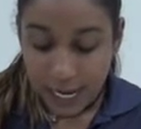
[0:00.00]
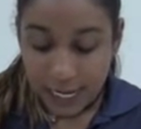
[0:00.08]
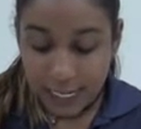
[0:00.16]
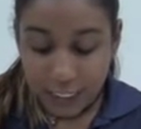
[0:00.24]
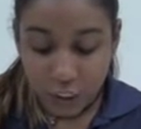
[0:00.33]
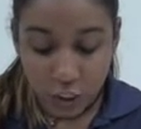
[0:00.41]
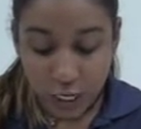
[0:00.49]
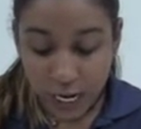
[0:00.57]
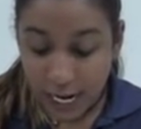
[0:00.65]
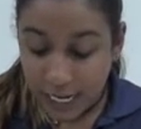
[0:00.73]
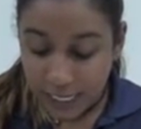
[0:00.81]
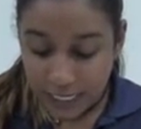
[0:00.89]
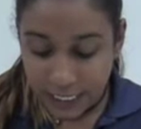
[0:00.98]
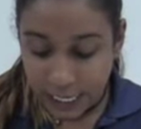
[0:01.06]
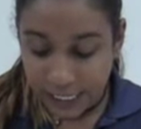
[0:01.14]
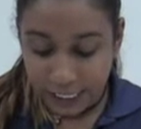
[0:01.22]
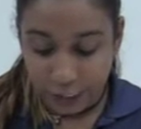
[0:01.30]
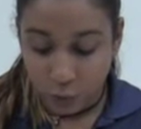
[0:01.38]
Is there any
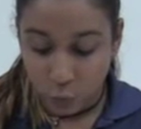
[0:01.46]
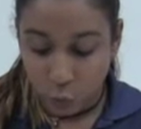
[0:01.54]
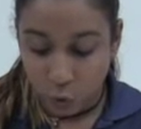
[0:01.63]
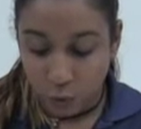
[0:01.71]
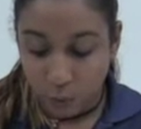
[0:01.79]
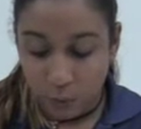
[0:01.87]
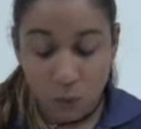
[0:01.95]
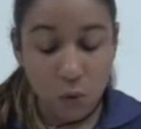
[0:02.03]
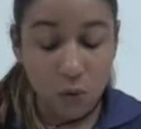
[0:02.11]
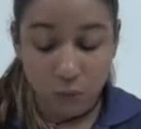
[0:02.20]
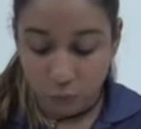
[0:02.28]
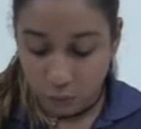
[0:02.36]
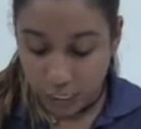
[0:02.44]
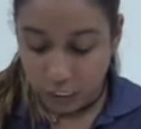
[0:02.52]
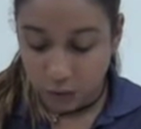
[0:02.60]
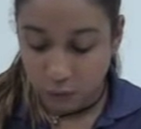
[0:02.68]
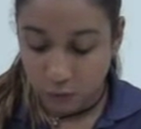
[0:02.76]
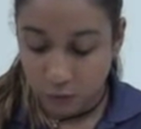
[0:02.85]
sight in the world more
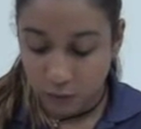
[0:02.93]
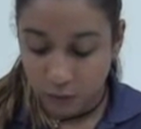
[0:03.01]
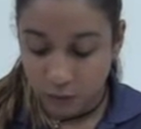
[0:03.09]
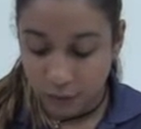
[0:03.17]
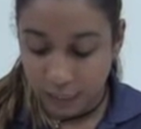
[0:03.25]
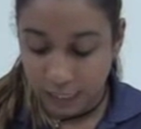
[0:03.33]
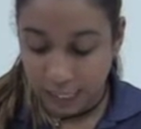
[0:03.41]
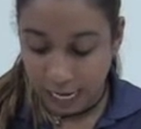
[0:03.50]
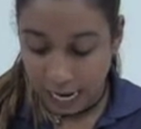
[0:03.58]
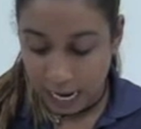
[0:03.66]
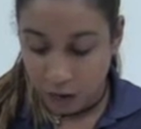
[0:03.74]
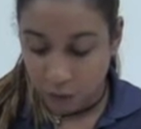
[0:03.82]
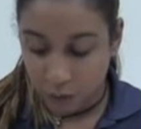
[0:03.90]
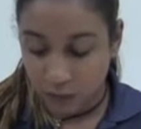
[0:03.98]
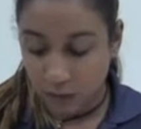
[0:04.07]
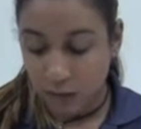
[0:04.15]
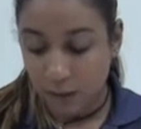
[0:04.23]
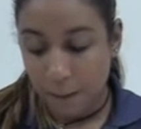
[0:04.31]
restful than
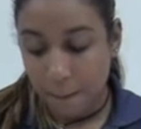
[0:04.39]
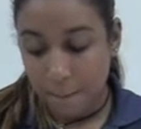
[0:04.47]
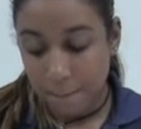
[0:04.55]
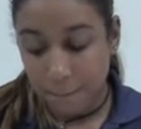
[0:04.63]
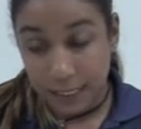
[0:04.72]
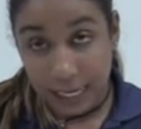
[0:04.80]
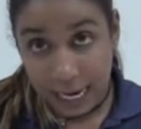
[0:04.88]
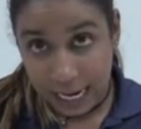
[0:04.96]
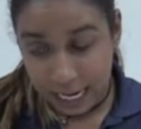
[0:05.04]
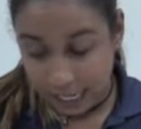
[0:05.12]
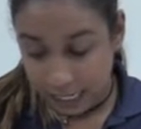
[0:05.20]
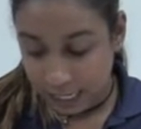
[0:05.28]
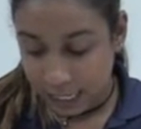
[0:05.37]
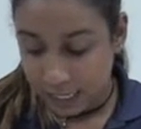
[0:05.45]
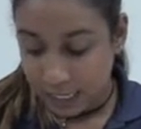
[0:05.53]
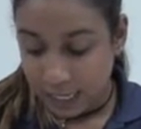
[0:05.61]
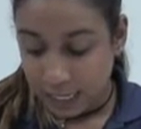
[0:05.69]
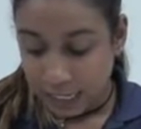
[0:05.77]
cows, blank,
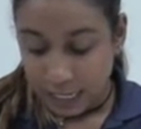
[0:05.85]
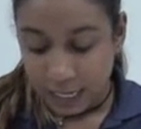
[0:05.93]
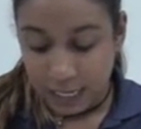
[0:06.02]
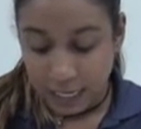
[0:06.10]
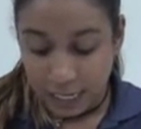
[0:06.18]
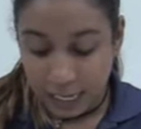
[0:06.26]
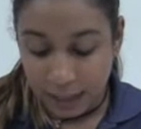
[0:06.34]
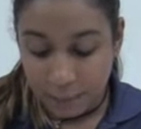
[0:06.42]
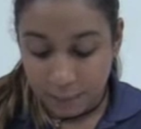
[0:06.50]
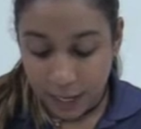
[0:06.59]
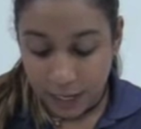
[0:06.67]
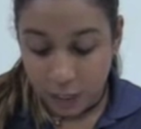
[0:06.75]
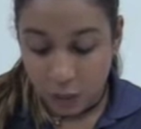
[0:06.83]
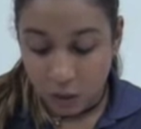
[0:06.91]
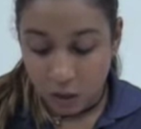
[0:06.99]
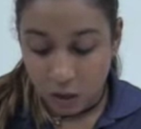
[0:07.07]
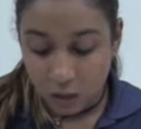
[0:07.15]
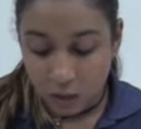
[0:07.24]
in a meadow
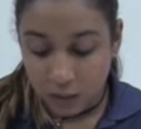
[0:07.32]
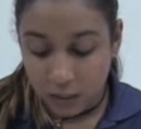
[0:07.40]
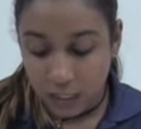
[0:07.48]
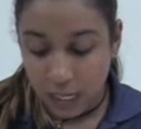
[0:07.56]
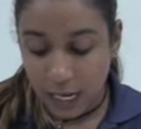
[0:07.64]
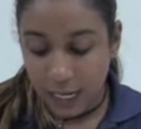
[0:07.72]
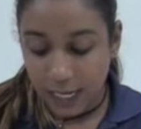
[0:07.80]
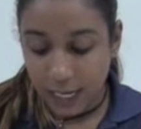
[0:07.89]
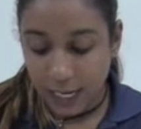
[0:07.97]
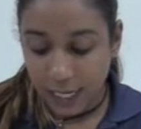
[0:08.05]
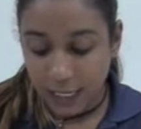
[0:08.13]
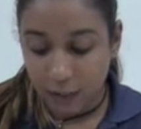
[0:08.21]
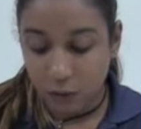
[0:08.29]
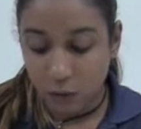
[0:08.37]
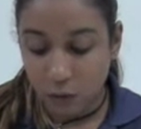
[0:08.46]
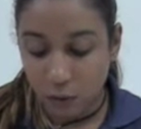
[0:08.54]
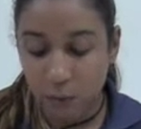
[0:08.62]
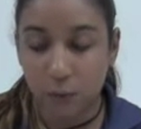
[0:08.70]
alongside a
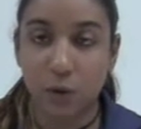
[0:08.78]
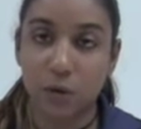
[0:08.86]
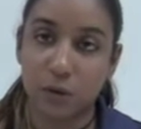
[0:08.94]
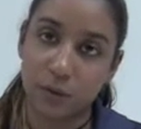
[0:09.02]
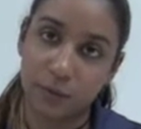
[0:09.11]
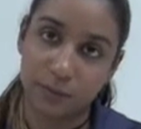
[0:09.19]
little brook?